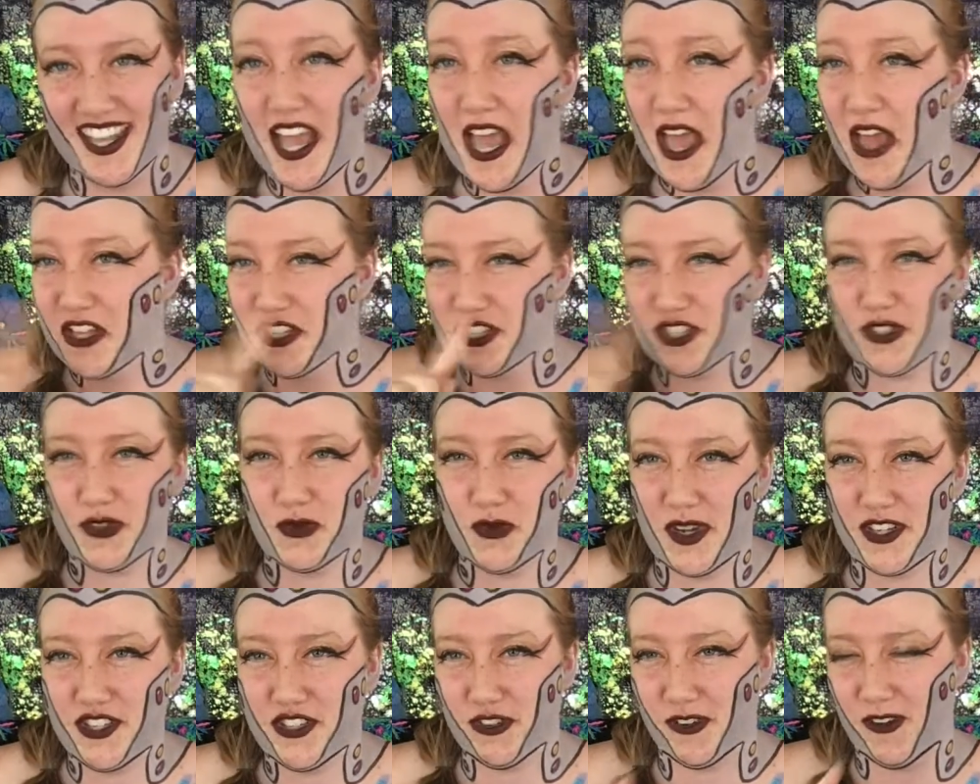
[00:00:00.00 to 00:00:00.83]

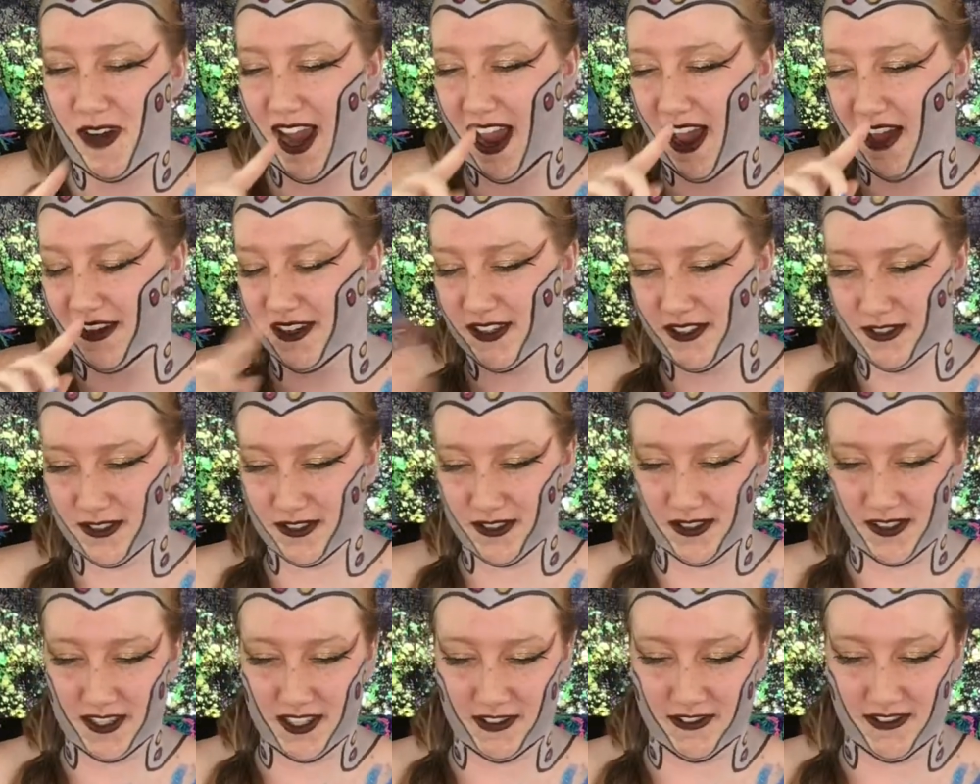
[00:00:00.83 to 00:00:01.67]
switch around. It was
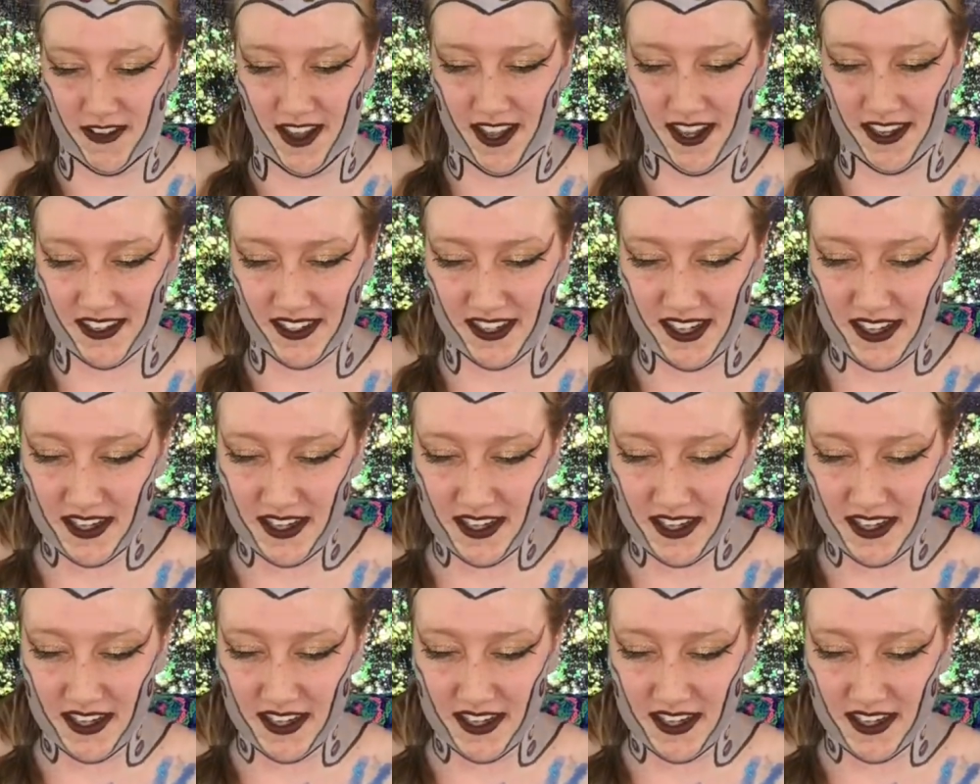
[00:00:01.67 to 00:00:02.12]
really fun.